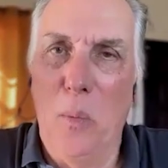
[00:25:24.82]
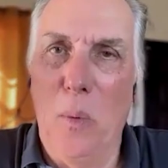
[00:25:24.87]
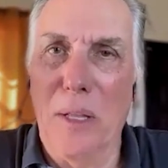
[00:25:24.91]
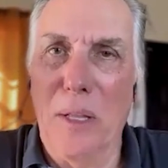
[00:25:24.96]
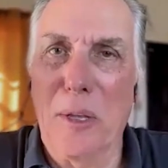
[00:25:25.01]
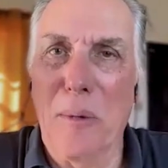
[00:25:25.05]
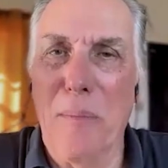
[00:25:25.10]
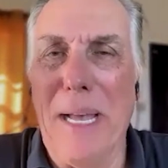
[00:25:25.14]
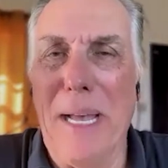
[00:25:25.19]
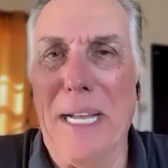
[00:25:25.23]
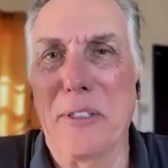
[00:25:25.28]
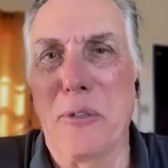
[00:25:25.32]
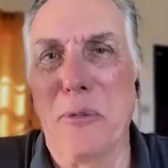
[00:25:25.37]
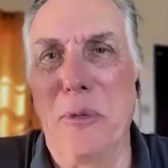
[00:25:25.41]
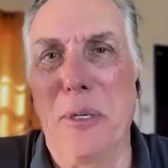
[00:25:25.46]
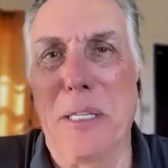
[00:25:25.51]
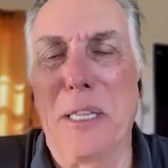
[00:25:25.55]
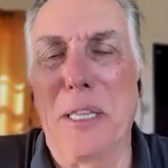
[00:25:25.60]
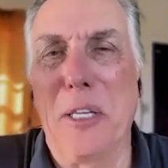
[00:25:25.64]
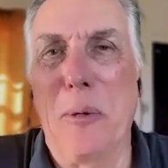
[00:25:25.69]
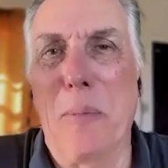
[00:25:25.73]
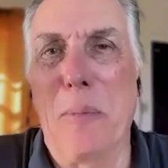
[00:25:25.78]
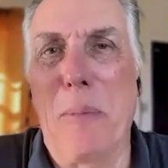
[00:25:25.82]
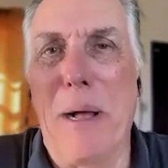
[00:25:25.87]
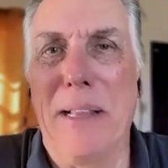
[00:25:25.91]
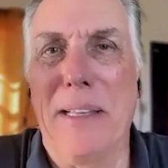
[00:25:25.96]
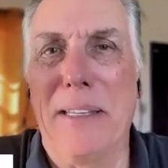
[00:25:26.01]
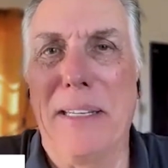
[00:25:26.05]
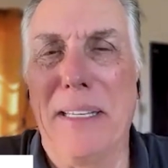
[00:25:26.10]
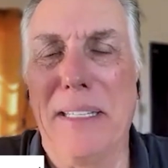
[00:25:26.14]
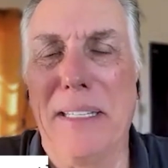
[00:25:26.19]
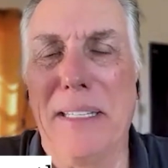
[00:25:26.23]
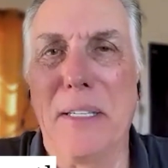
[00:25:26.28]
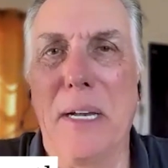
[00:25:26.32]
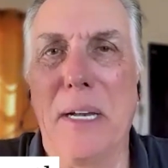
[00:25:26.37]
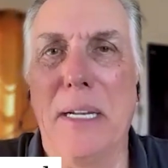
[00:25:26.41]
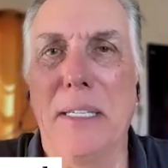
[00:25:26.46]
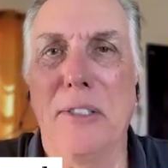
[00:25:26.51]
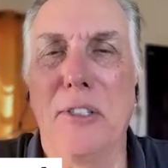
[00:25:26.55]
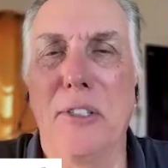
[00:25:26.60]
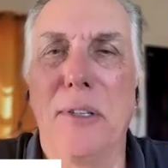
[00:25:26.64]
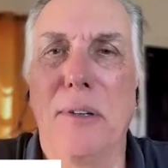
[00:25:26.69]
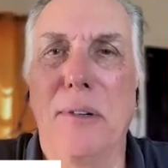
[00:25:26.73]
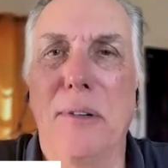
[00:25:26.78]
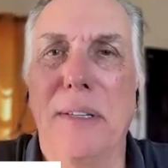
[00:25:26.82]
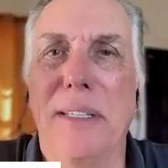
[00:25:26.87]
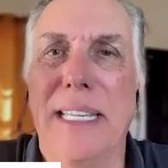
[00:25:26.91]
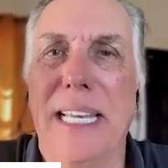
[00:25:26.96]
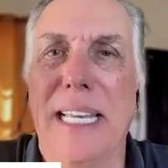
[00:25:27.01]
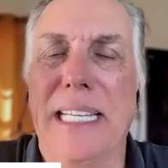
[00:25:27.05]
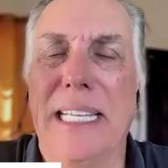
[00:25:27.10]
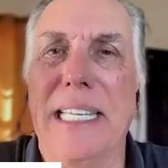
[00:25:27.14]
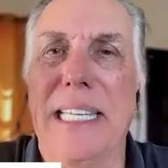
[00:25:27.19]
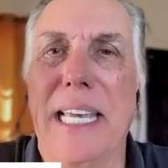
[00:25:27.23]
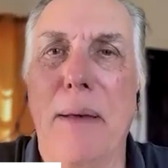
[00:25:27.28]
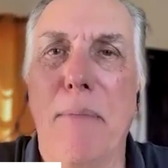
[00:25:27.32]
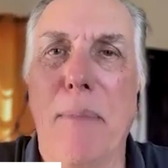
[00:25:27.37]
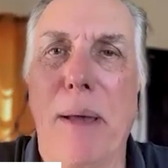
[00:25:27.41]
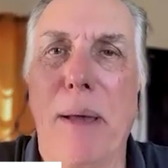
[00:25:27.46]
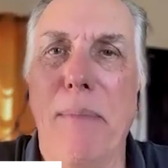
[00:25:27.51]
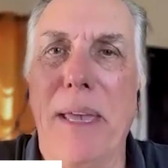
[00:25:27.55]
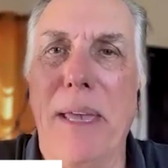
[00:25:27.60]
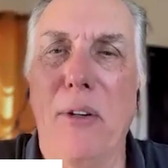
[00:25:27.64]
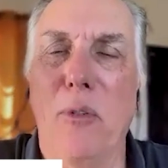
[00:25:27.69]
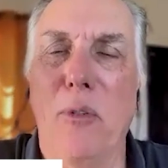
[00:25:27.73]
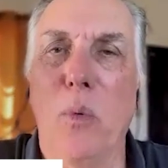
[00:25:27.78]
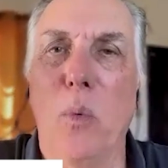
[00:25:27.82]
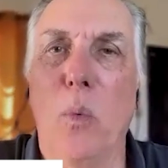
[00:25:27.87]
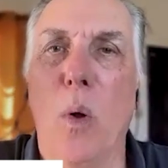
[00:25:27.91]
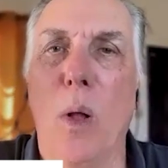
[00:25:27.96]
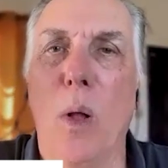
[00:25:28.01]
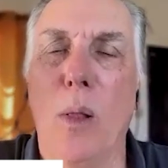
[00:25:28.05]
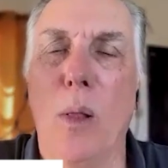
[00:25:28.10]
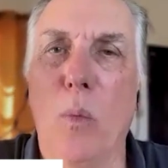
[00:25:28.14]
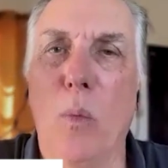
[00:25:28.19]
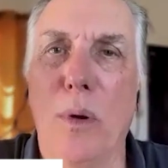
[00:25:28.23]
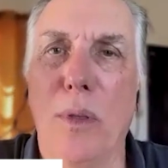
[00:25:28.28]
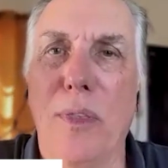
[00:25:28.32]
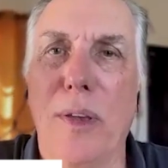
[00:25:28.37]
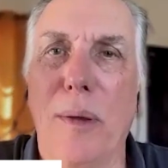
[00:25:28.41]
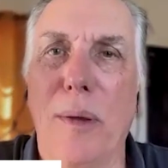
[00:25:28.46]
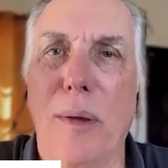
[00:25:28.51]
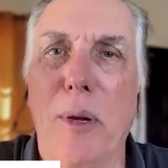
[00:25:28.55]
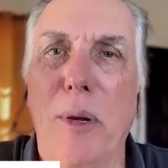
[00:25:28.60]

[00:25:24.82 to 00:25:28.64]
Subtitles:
Welcome back to Real Clear Politics on Sirius XM. I'm Andrew Walworth.